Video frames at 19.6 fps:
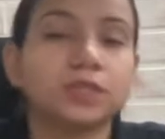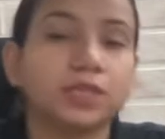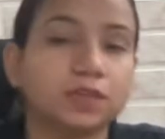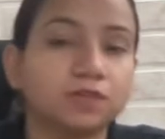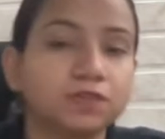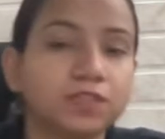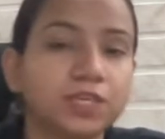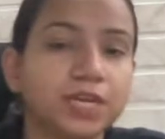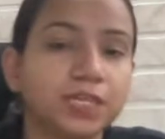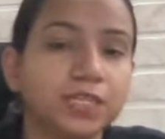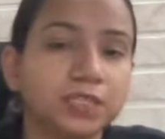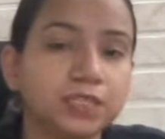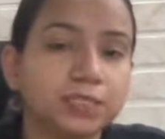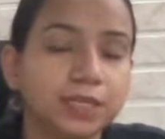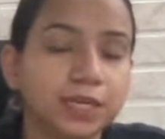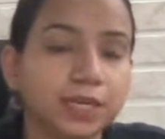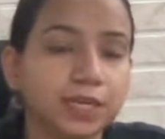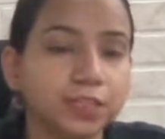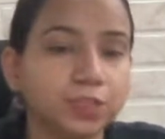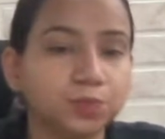Can we write its
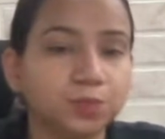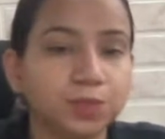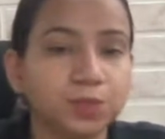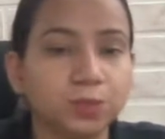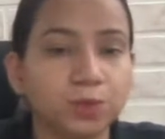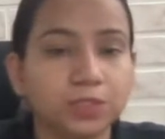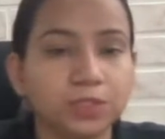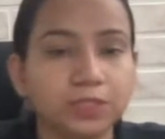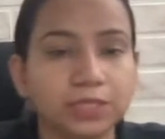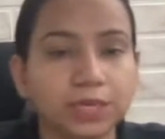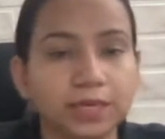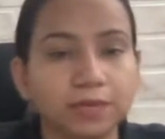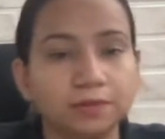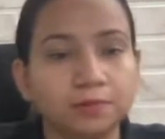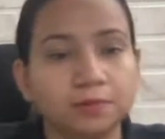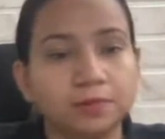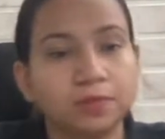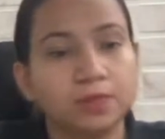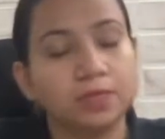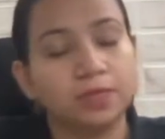KSP? What say?
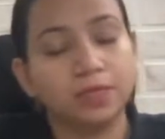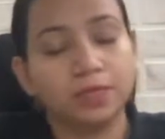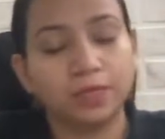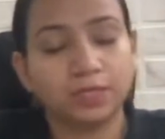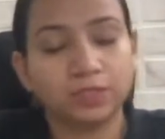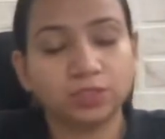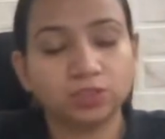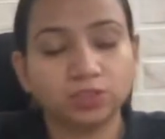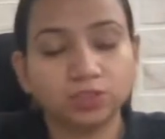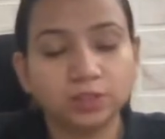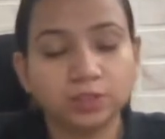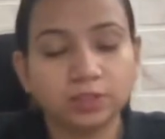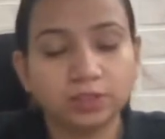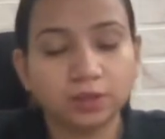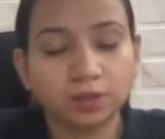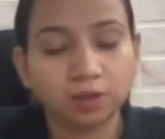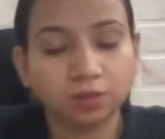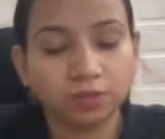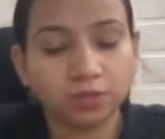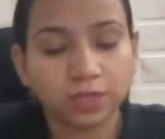Let's just
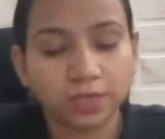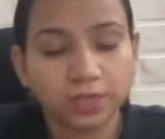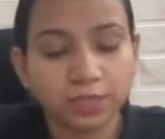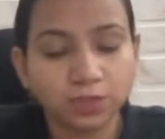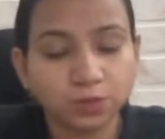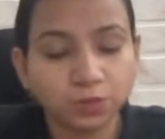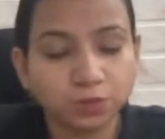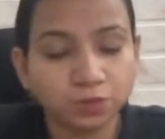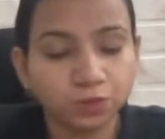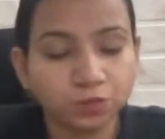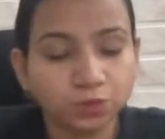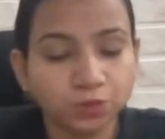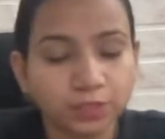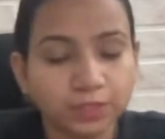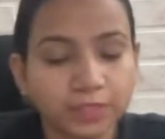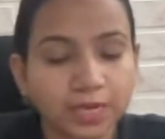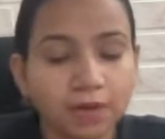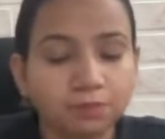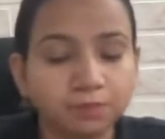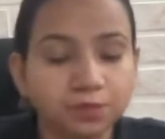relate with few
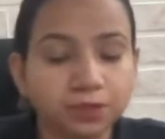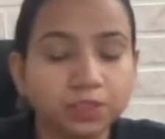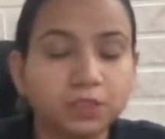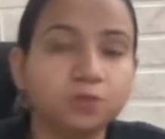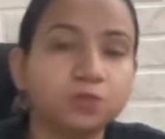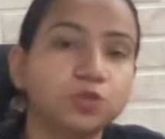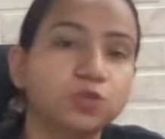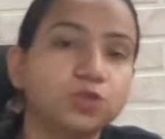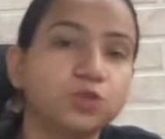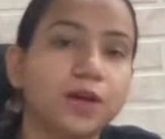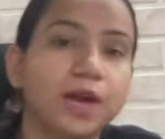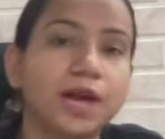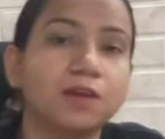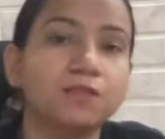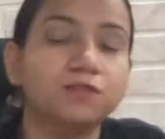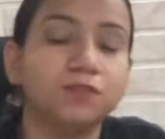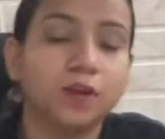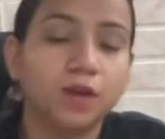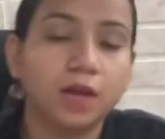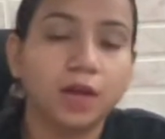examples. Suppose you
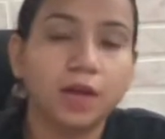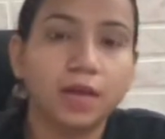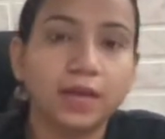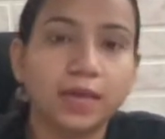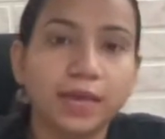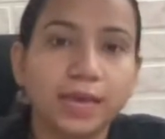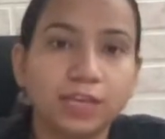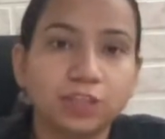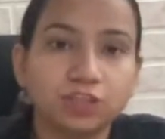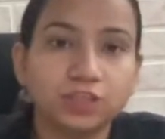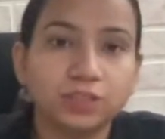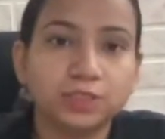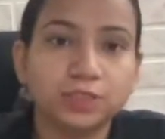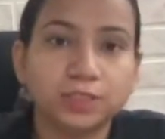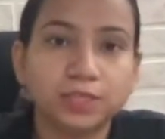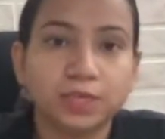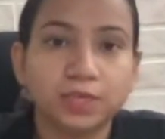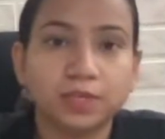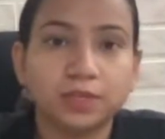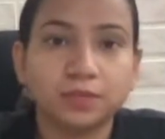have
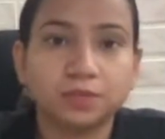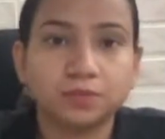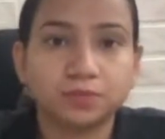AgCl.